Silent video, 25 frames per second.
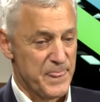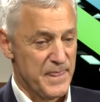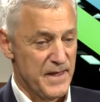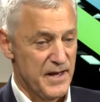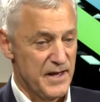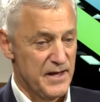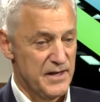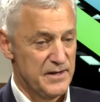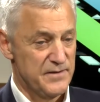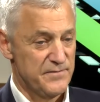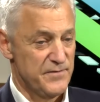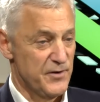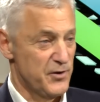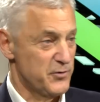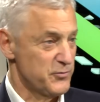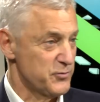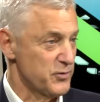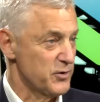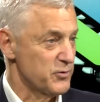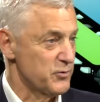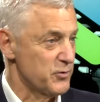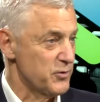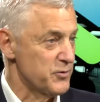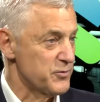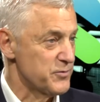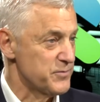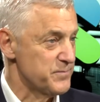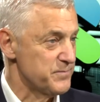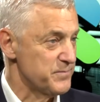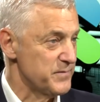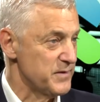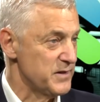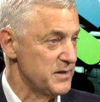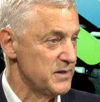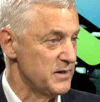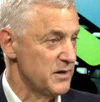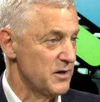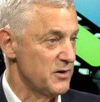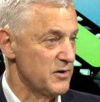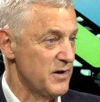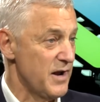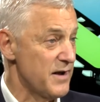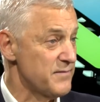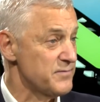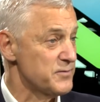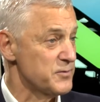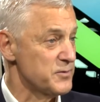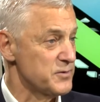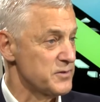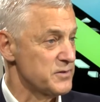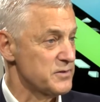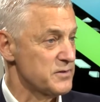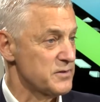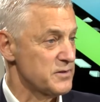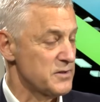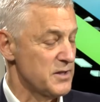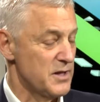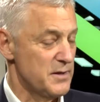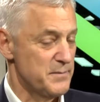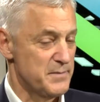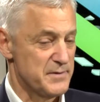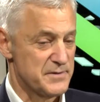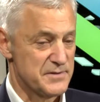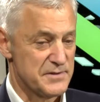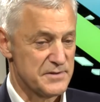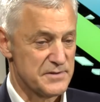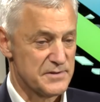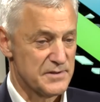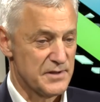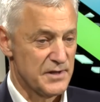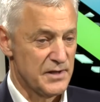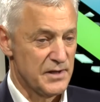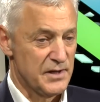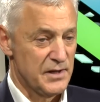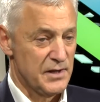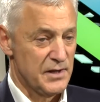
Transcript: and very strong growth in our affluent client business.